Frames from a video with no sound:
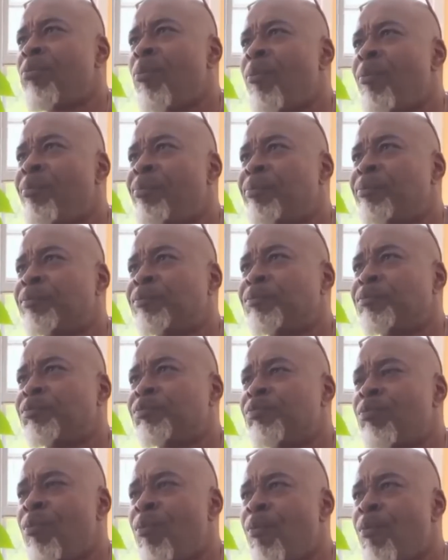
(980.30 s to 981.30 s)
I don't know what
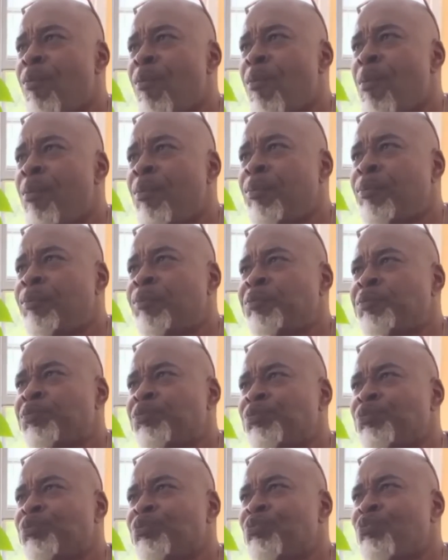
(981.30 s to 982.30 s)
that was,
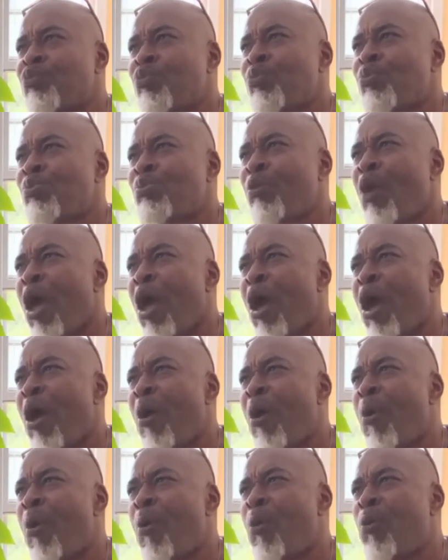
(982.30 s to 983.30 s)
but it was
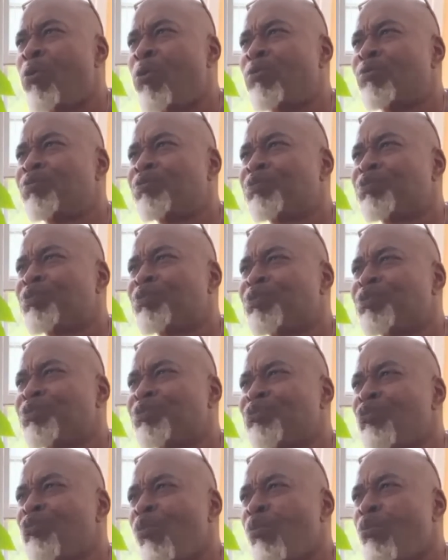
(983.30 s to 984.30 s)
amazing
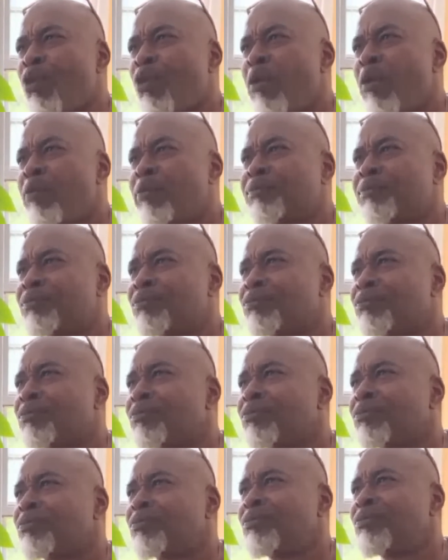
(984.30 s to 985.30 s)
just
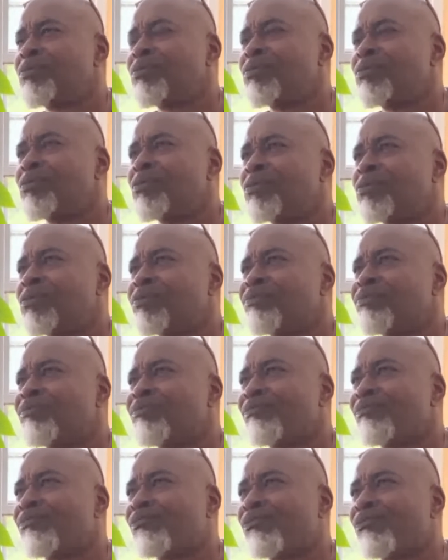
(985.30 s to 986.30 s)
tastes like a really
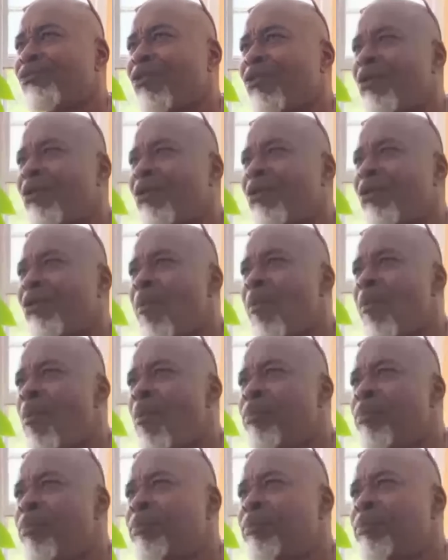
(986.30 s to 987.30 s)

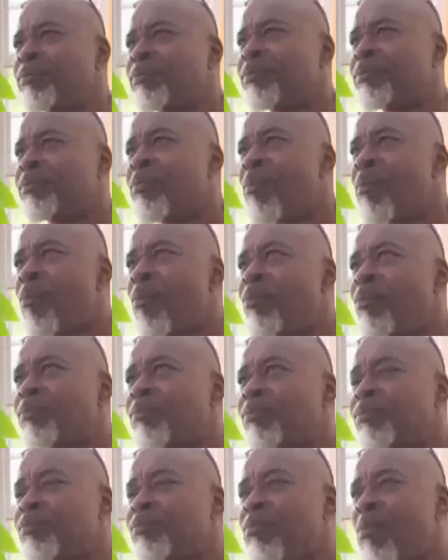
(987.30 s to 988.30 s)
fresh
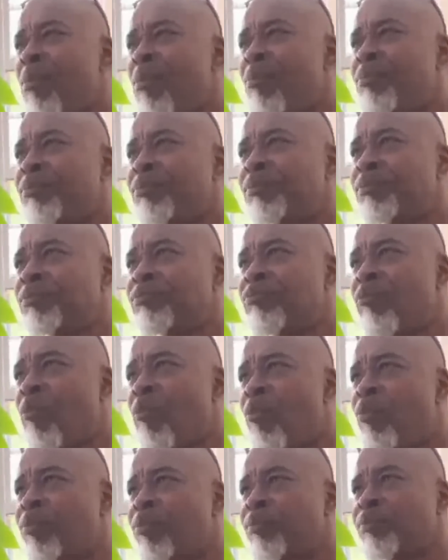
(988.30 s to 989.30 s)

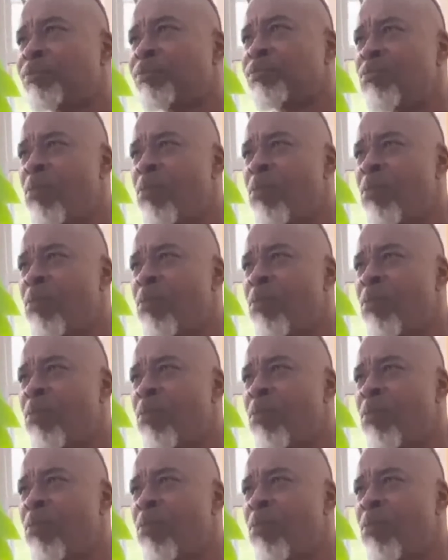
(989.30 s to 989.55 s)
flower.